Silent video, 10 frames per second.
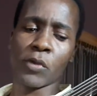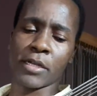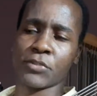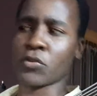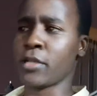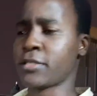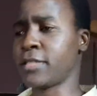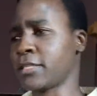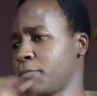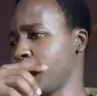So let's
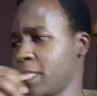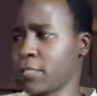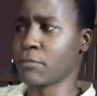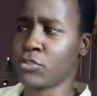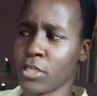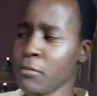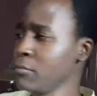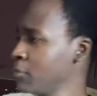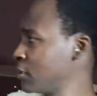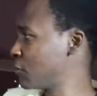just make some
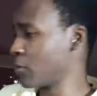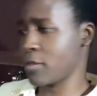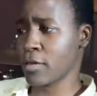jam with